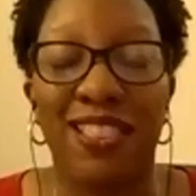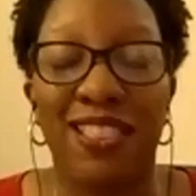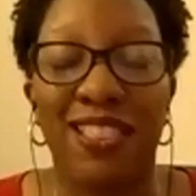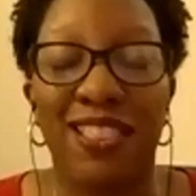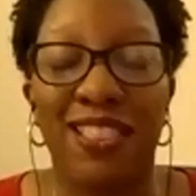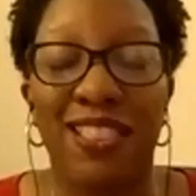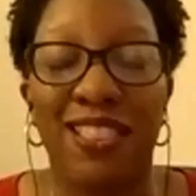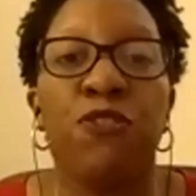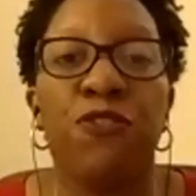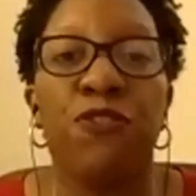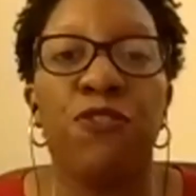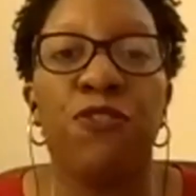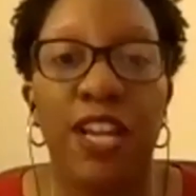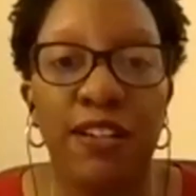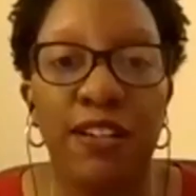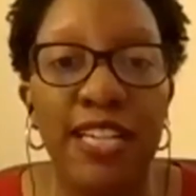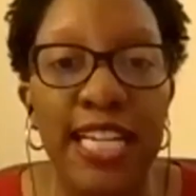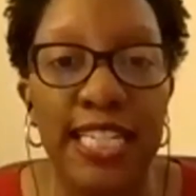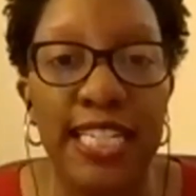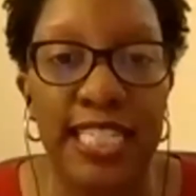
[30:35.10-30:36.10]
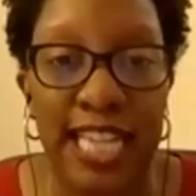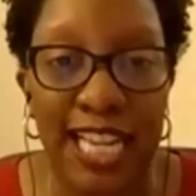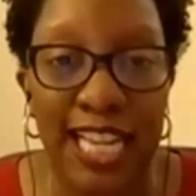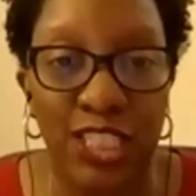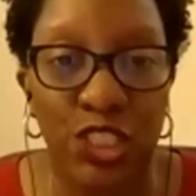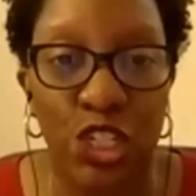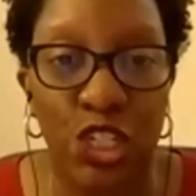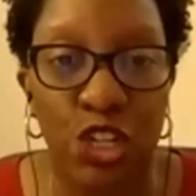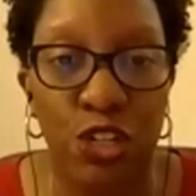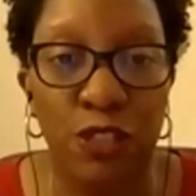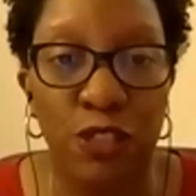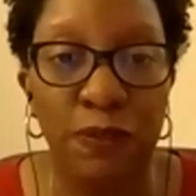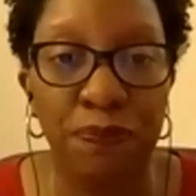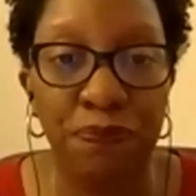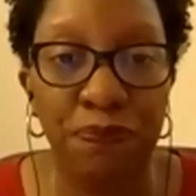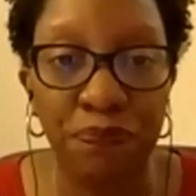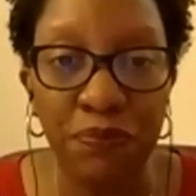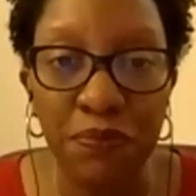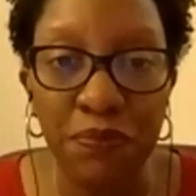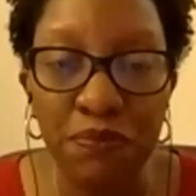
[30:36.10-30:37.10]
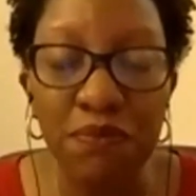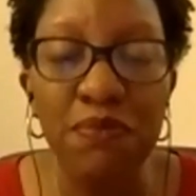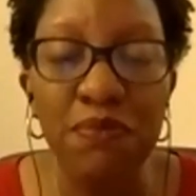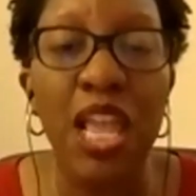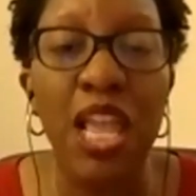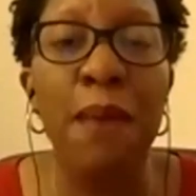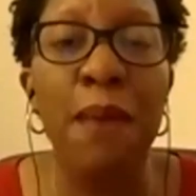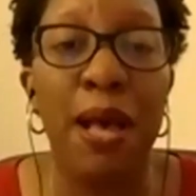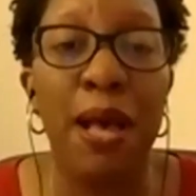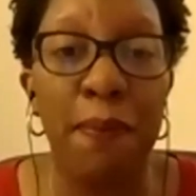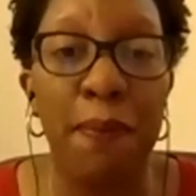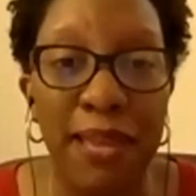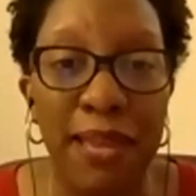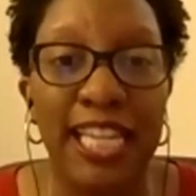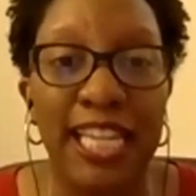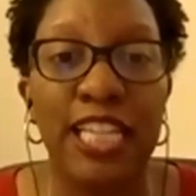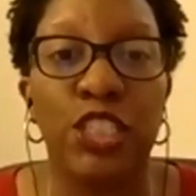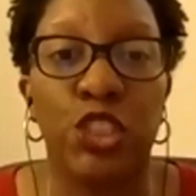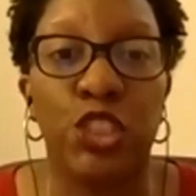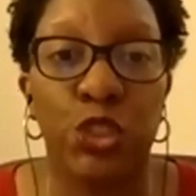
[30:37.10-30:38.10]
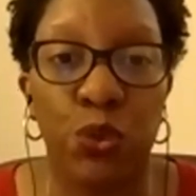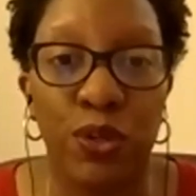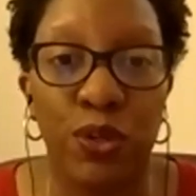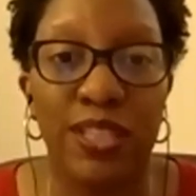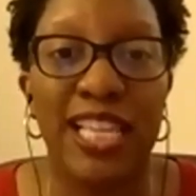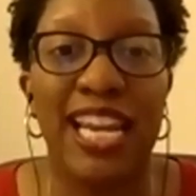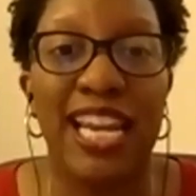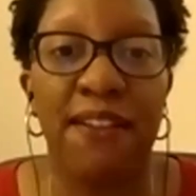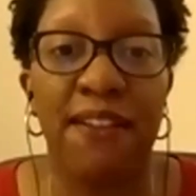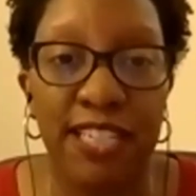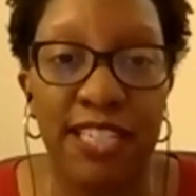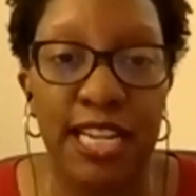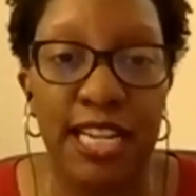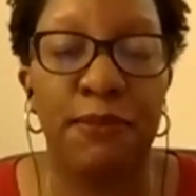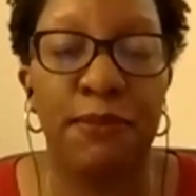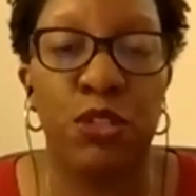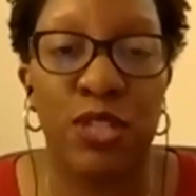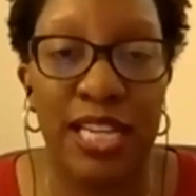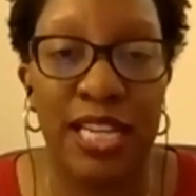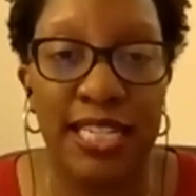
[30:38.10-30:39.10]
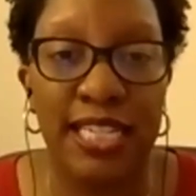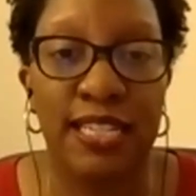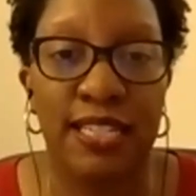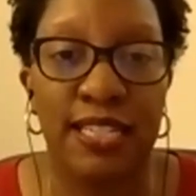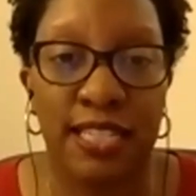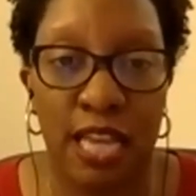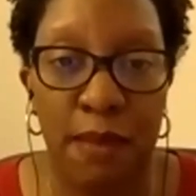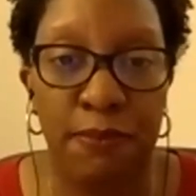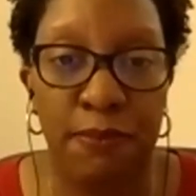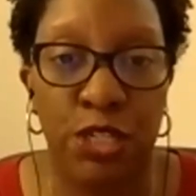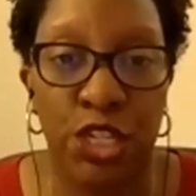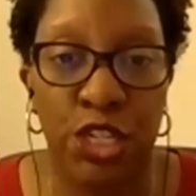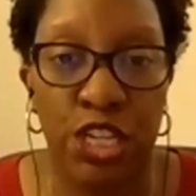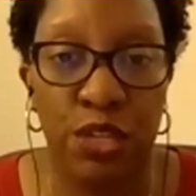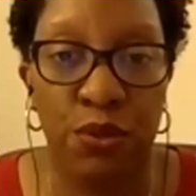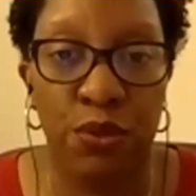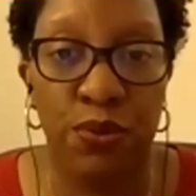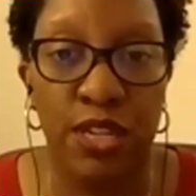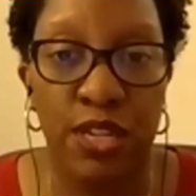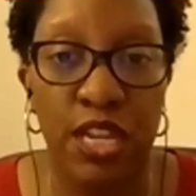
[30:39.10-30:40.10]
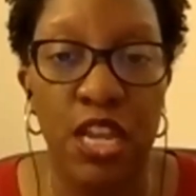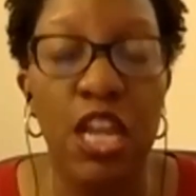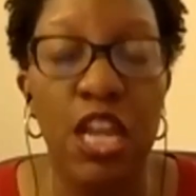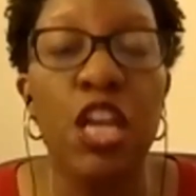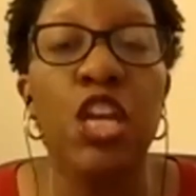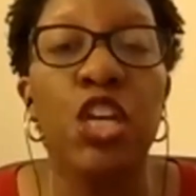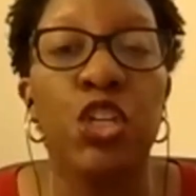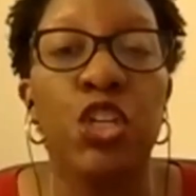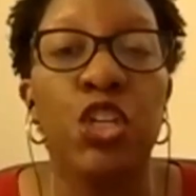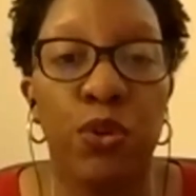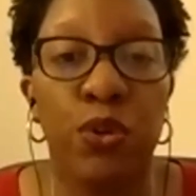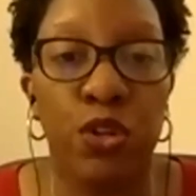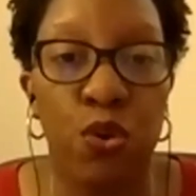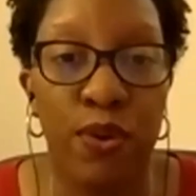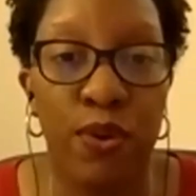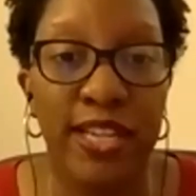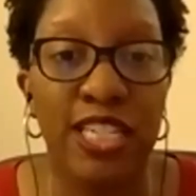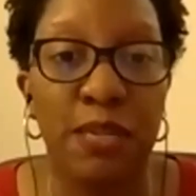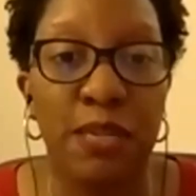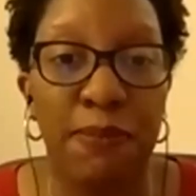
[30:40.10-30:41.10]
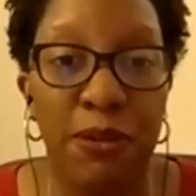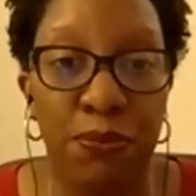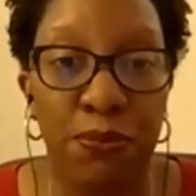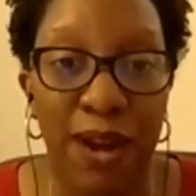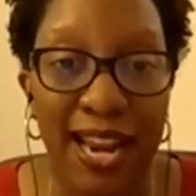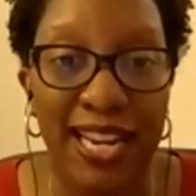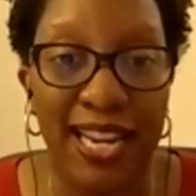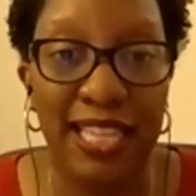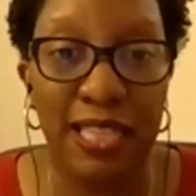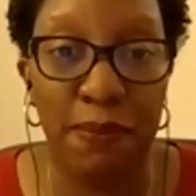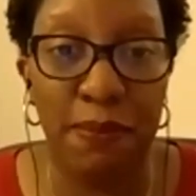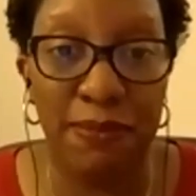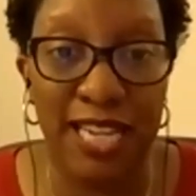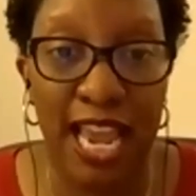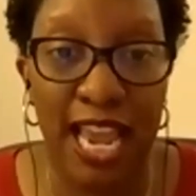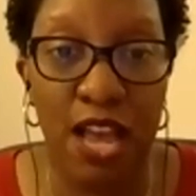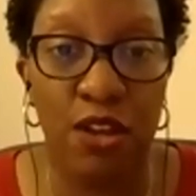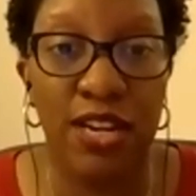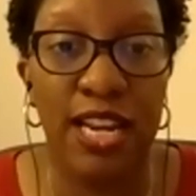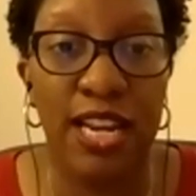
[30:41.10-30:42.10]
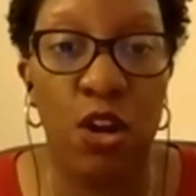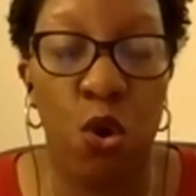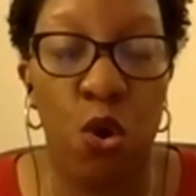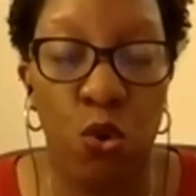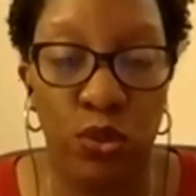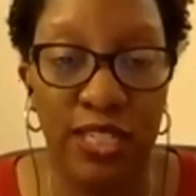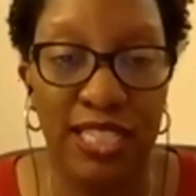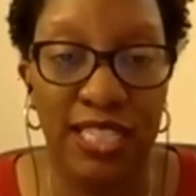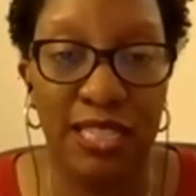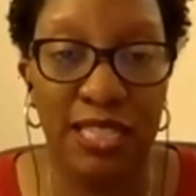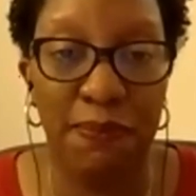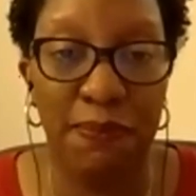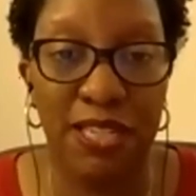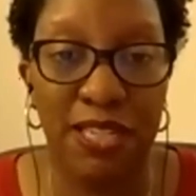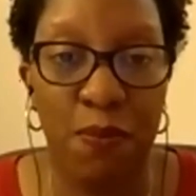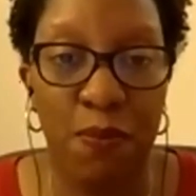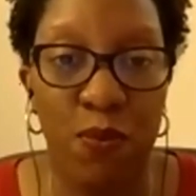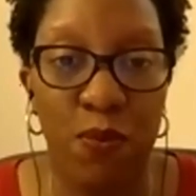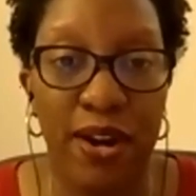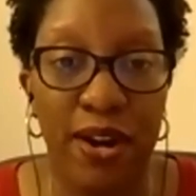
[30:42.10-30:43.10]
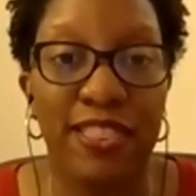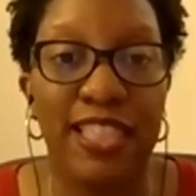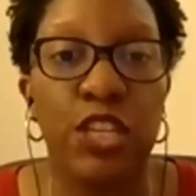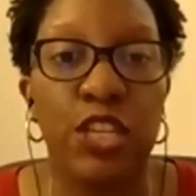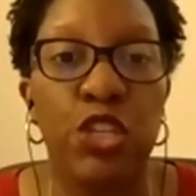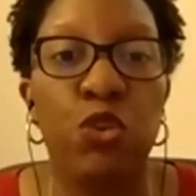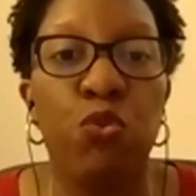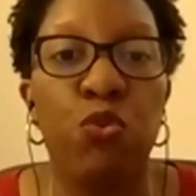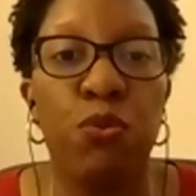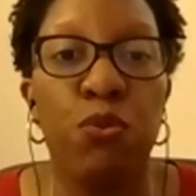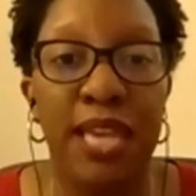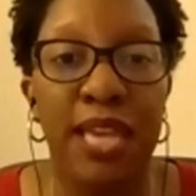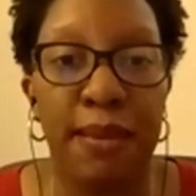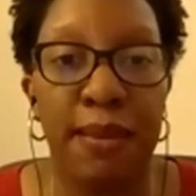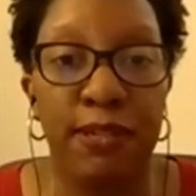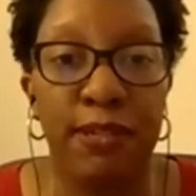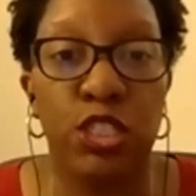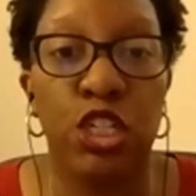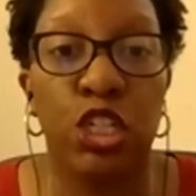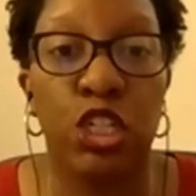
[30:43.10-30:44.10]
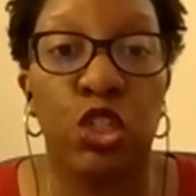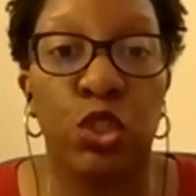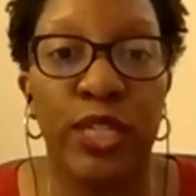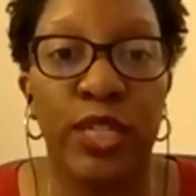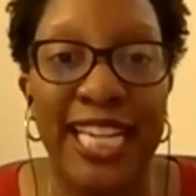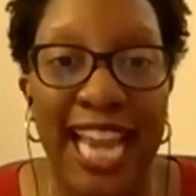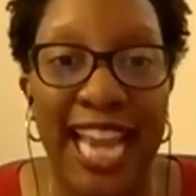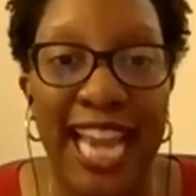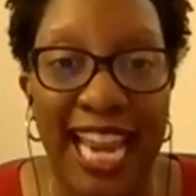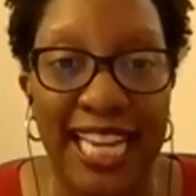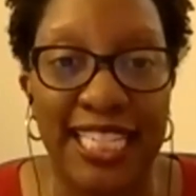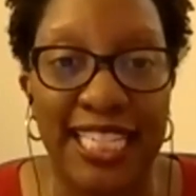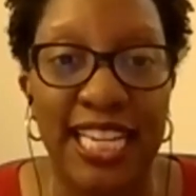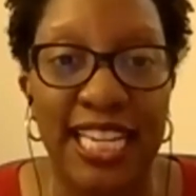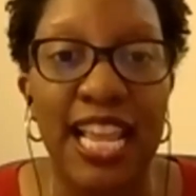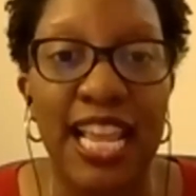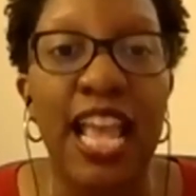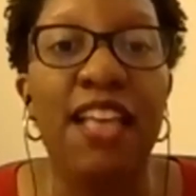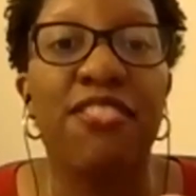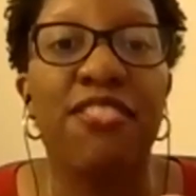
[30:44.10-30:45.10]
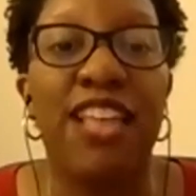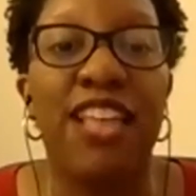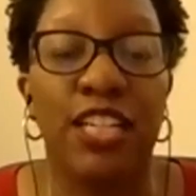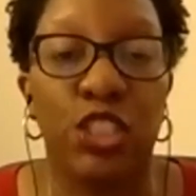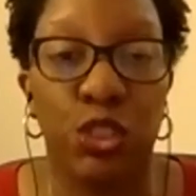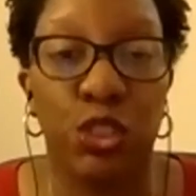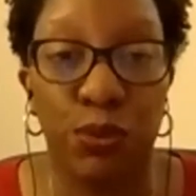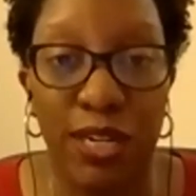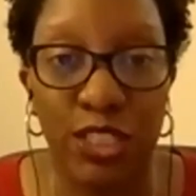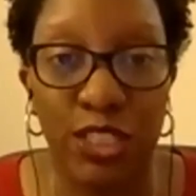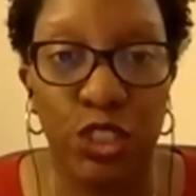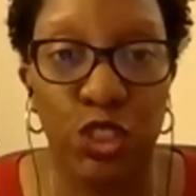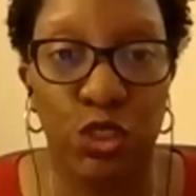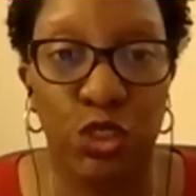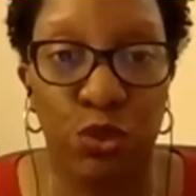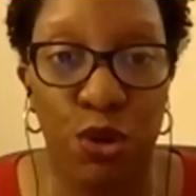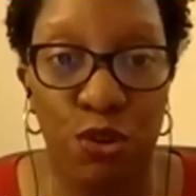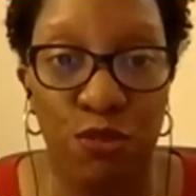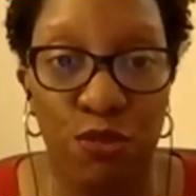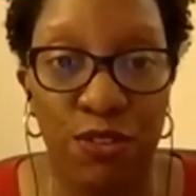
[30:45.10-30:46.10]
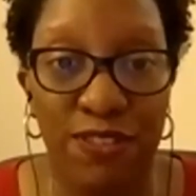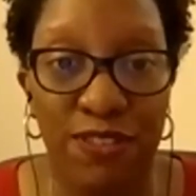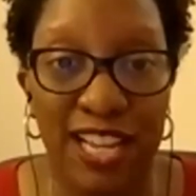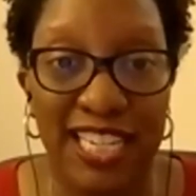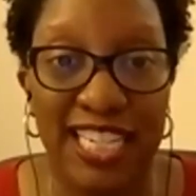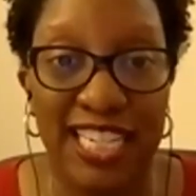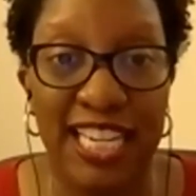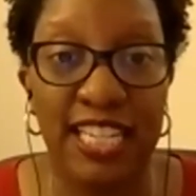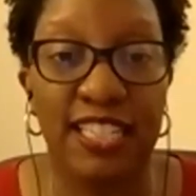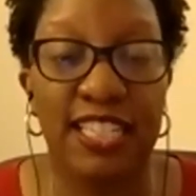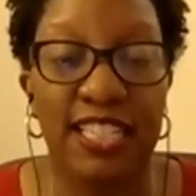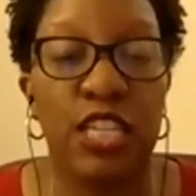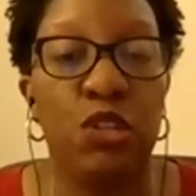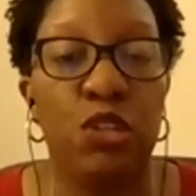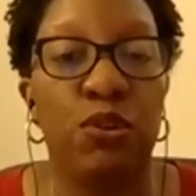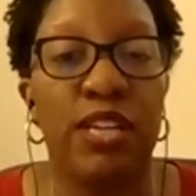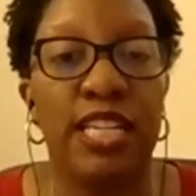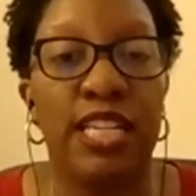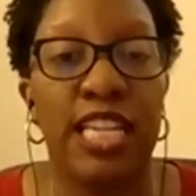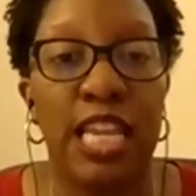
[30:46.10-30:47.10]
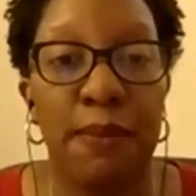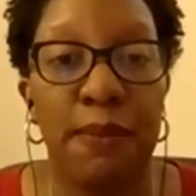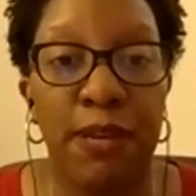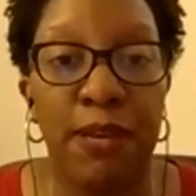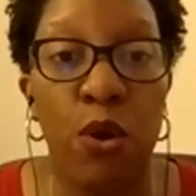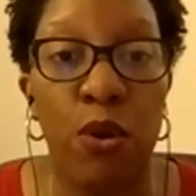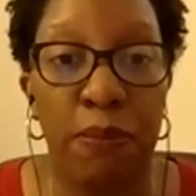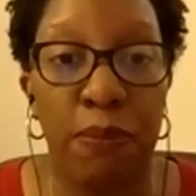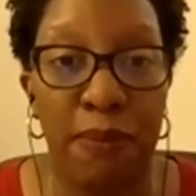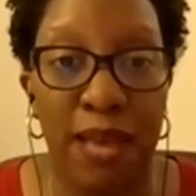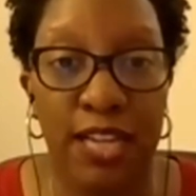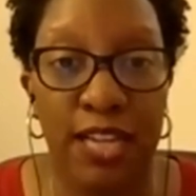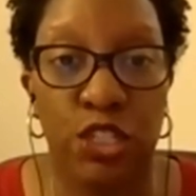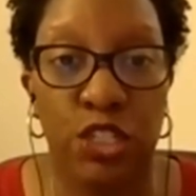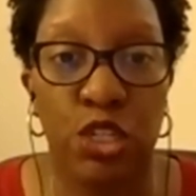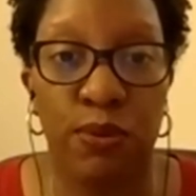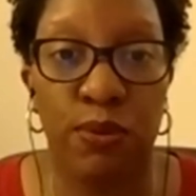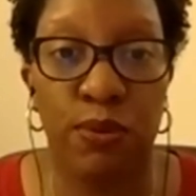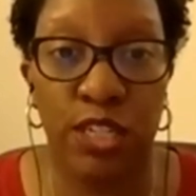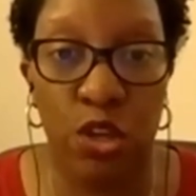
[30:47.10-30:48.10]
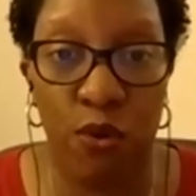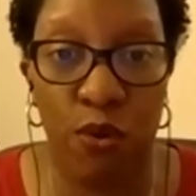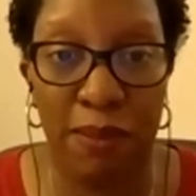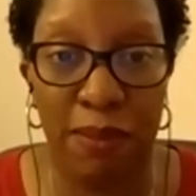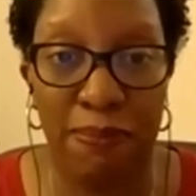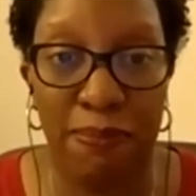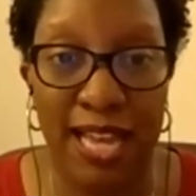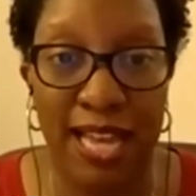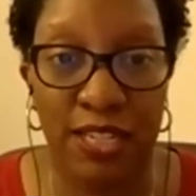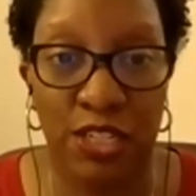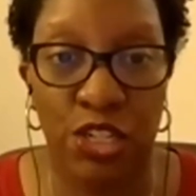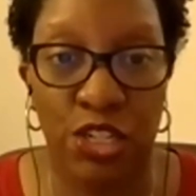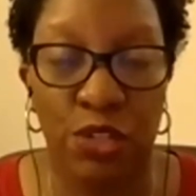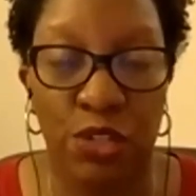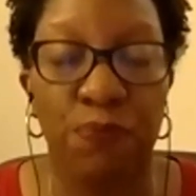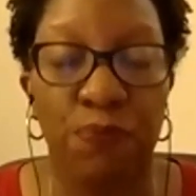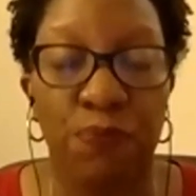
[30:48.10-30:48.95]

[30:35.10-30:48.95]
that if you're very intentional about making sure that every time those ideas come to you, you are going to be writing them down and holding them somewhere, then you will be able to create that treasure trove of ideas that you can keep going back to and going back to.